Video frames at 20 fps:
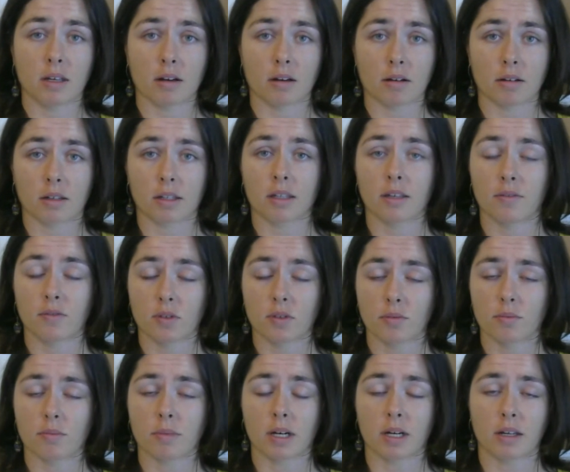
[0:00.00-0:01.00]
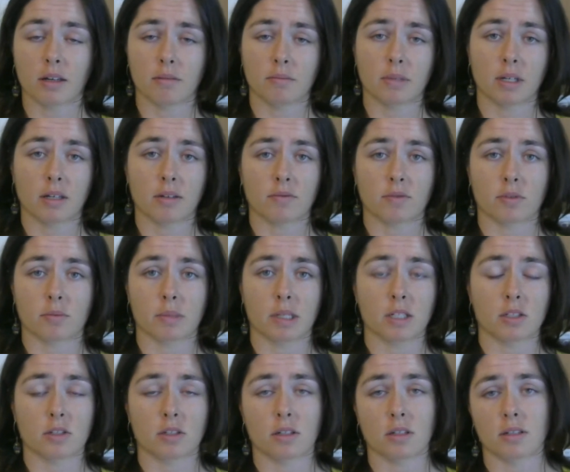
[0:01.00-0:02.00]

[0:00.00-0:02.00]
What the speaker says: I'll give you my information